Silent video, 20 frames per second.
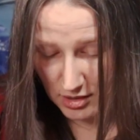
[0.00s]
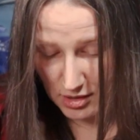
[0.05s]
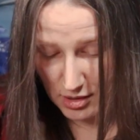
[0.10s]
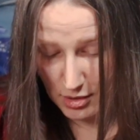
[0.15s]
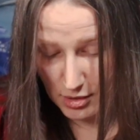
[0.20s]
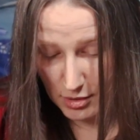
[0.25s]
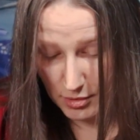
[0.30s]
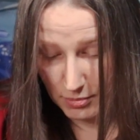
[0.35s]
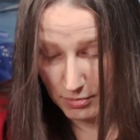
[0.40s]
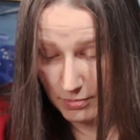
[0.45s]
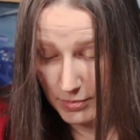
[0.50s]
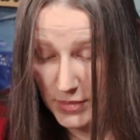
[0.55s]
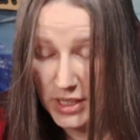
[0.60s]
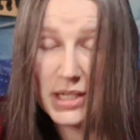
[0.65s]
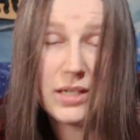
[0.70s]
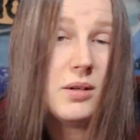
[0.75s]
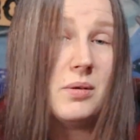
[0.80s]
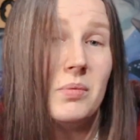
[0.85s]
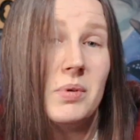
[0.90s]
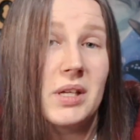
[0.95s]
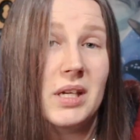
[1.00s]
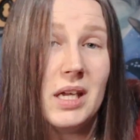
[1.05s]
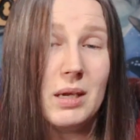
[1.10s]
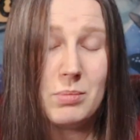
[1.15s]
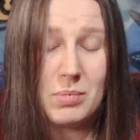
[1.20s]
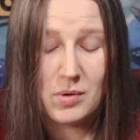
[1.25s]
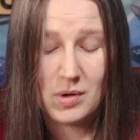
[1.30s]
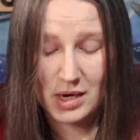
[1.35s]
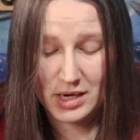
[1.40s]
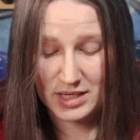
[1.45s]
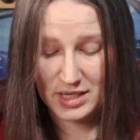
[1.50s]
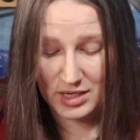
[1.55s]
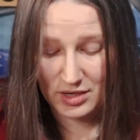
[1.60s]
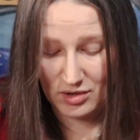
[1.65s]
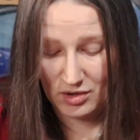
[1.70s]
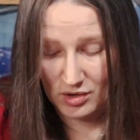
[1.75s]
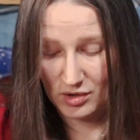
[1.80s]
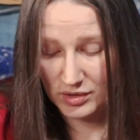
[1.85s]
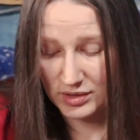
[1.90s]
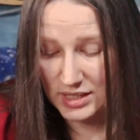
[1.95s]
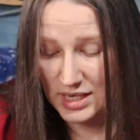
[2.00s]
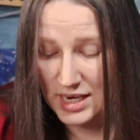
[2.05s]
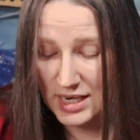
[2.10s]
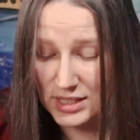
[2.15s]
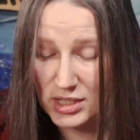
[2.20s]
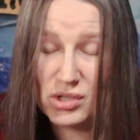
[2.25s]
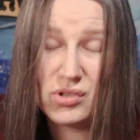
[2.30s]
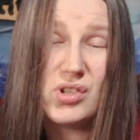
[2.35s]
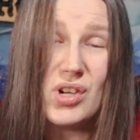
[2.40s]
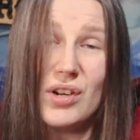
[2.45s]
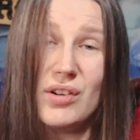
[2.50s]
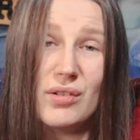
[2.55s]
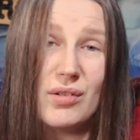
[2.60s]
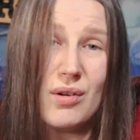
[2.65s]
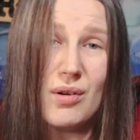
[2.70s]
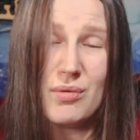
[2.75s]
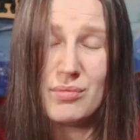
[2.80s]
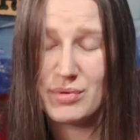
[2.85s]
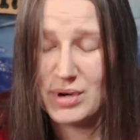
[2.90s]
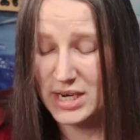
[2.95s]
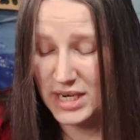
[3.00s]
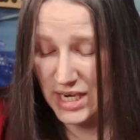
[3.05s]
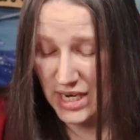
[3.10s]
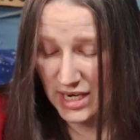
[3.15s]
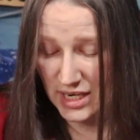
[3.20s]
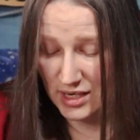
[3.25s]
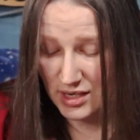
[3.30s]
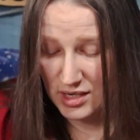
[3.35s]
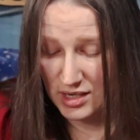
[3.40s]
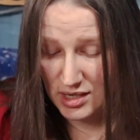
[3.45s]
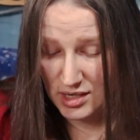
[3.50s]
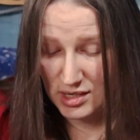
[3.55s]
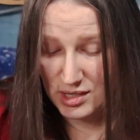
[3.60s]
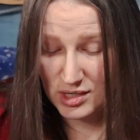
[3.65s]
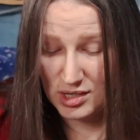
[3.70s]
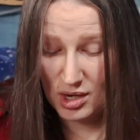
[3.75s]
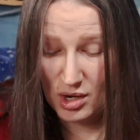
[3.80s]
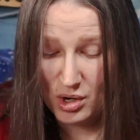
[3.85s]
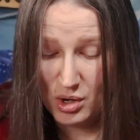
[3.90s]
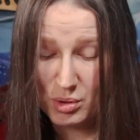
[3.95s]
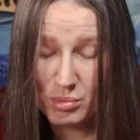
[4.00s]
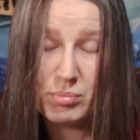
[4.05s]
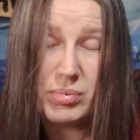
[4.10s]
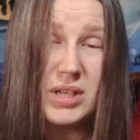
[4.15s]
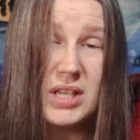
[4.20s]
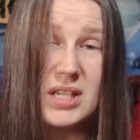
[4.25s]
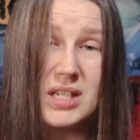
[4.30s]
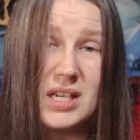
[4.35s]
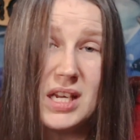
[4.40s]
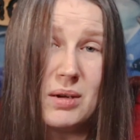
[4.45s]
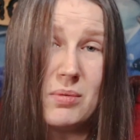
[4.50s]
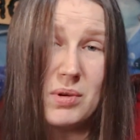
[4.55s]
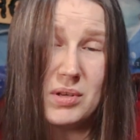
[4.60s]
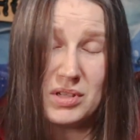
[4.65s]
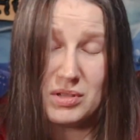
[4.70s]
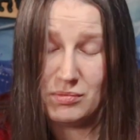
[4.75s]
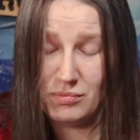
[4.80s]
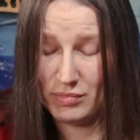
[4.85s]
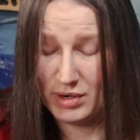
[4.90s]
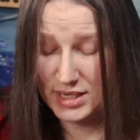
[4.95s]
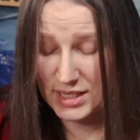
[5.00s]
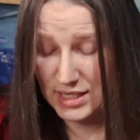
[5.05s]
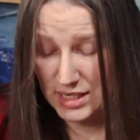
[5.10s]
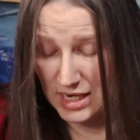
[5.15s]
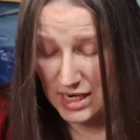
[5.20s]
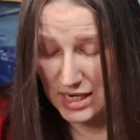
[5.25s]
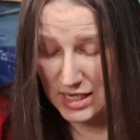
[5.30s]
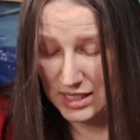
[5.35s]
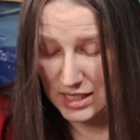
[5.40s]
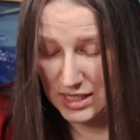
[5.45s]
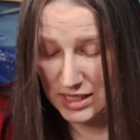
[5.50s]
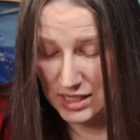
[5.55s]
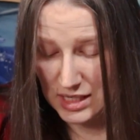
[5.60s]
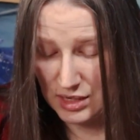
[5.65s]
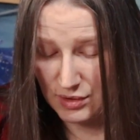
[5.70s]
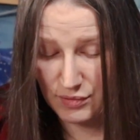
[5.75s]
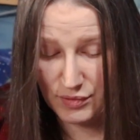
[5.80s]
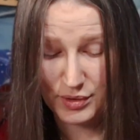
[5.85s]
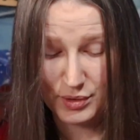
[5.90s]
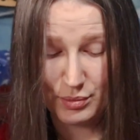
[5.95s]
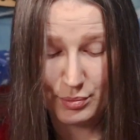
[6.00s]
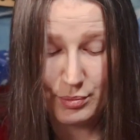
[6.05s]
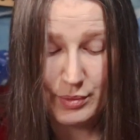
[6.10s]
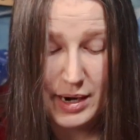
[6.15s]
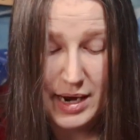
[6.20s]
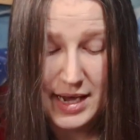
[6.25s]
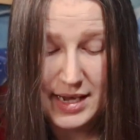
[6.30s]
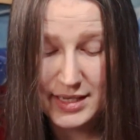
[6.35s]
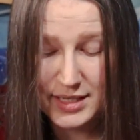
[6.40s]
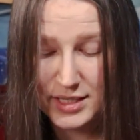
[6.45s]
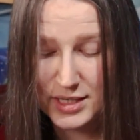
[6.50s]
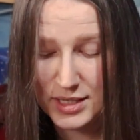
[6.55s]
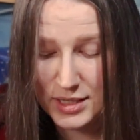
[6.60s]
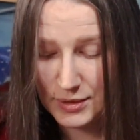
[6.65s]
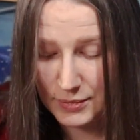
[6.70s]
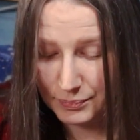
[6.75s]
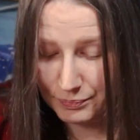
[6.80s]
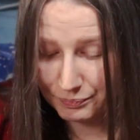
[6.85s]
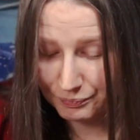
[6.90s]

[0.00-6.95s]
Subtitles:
And I don't want to keep you guys here all day. It's a general reading, so please take what resonates, leave the rest.